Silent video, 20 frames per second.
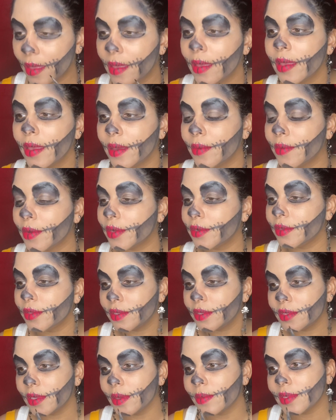And we're gonna do the
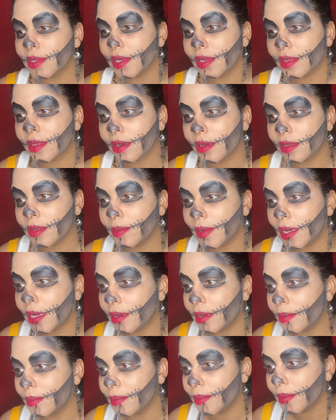same exact thing on the
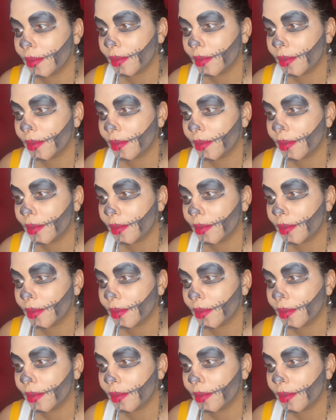bottom.